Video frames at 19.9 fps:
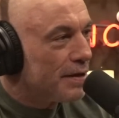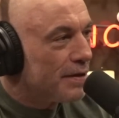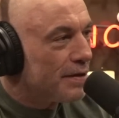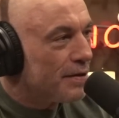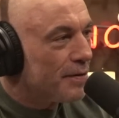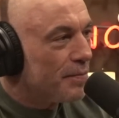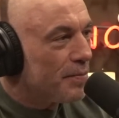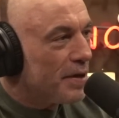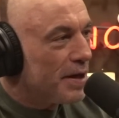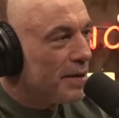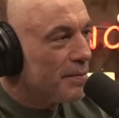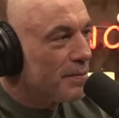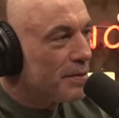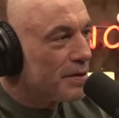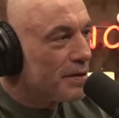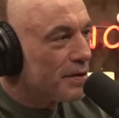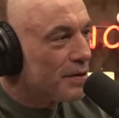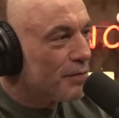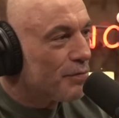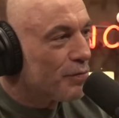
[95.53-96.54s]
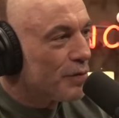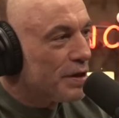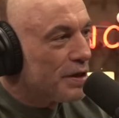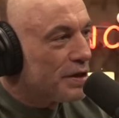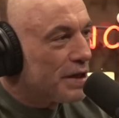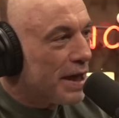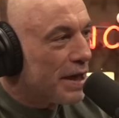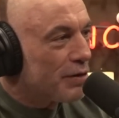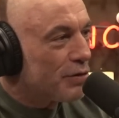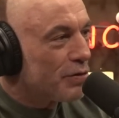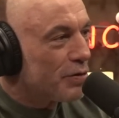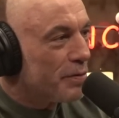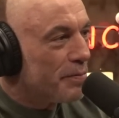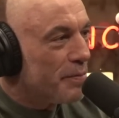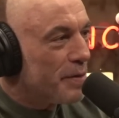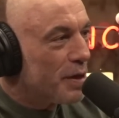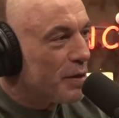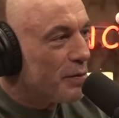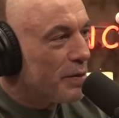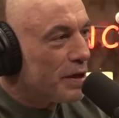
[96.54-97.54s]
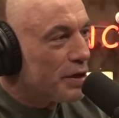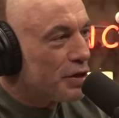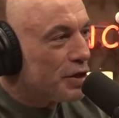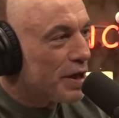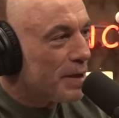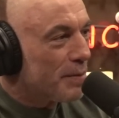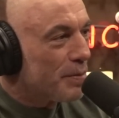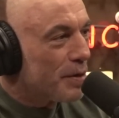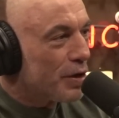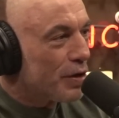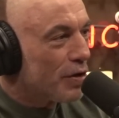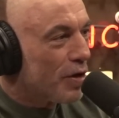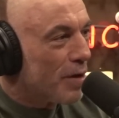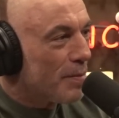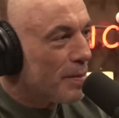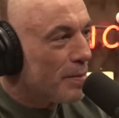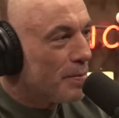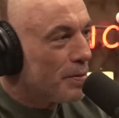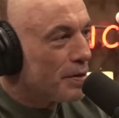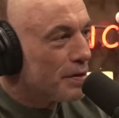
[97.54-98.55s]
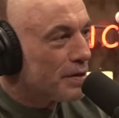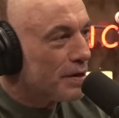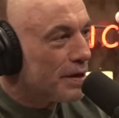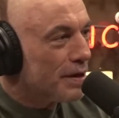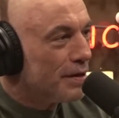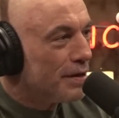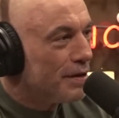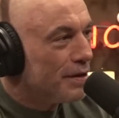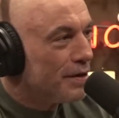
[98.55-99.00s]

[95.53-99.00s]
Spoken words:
to be able to reach out to a middleweight champion and call him a pussy.